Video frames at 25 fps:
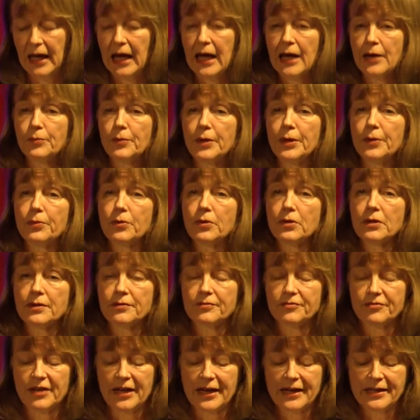And we will
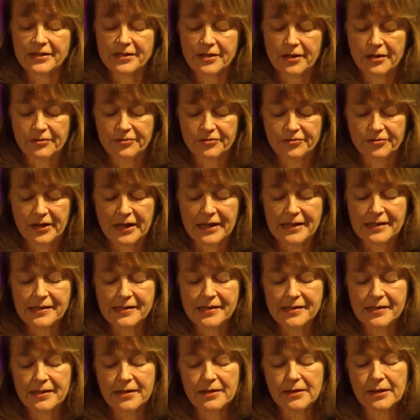invite our
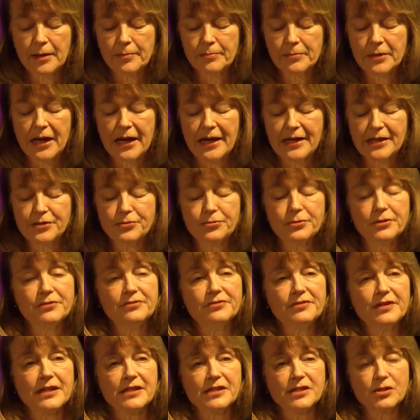friends and alumni to
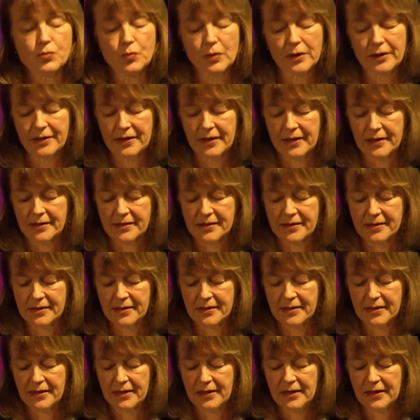invest with us